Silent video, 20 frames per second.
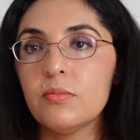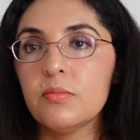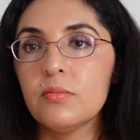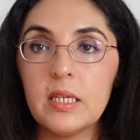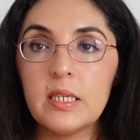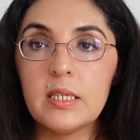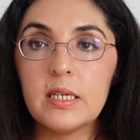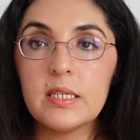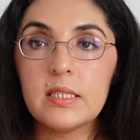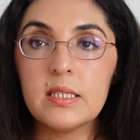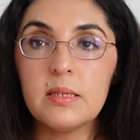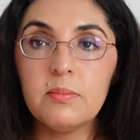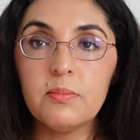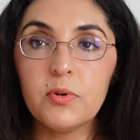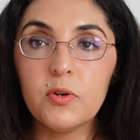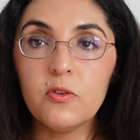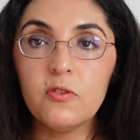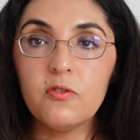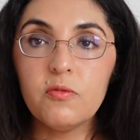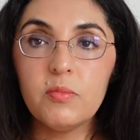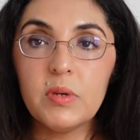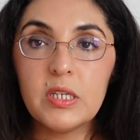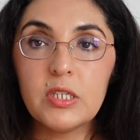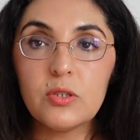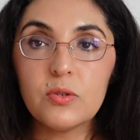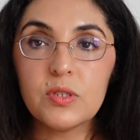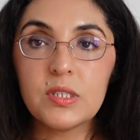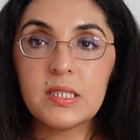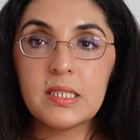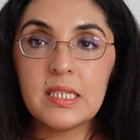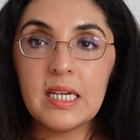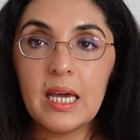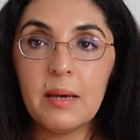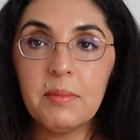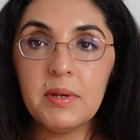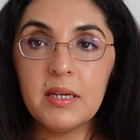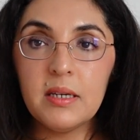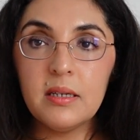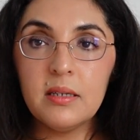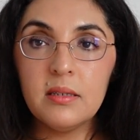It does improve mental
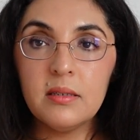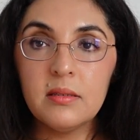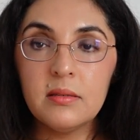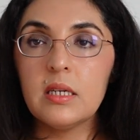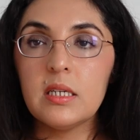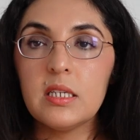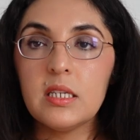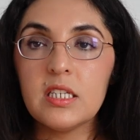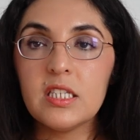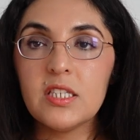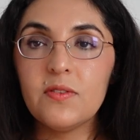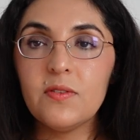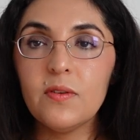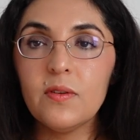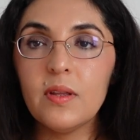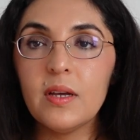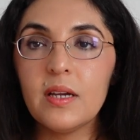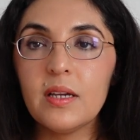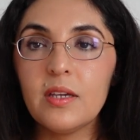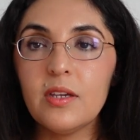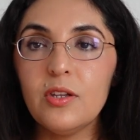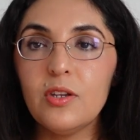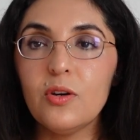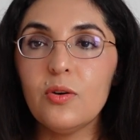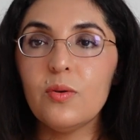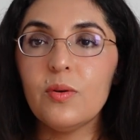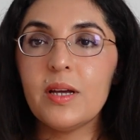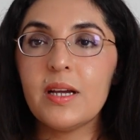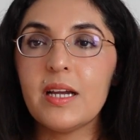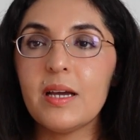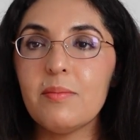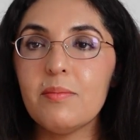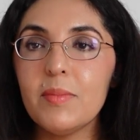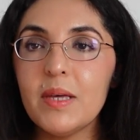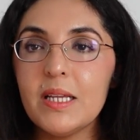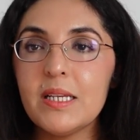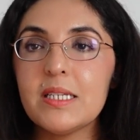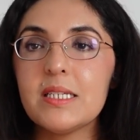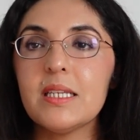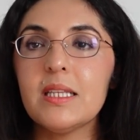stamina. It does feel like, like I'm
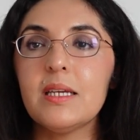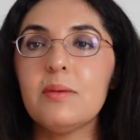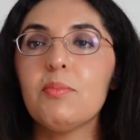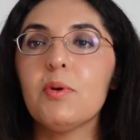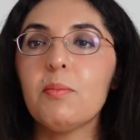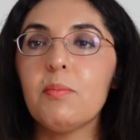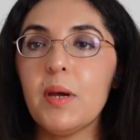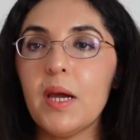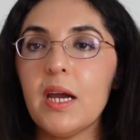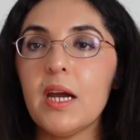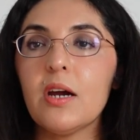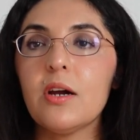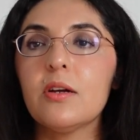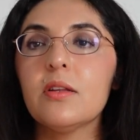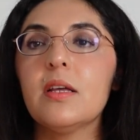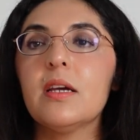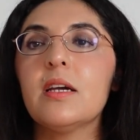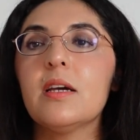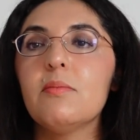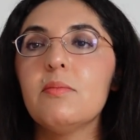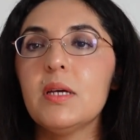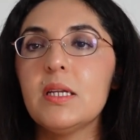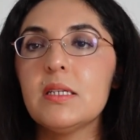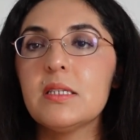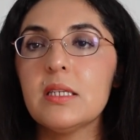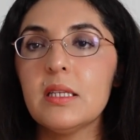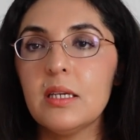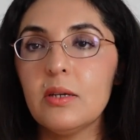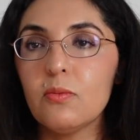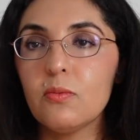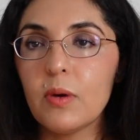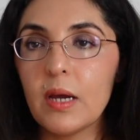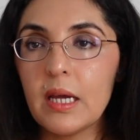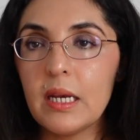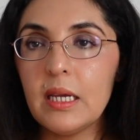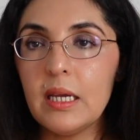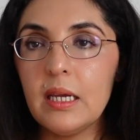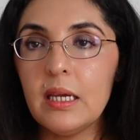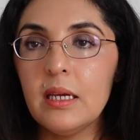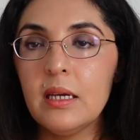mentally prepared, like I'm mentally
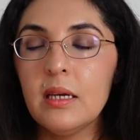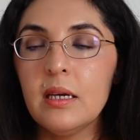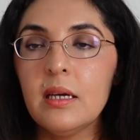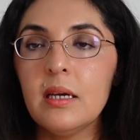ready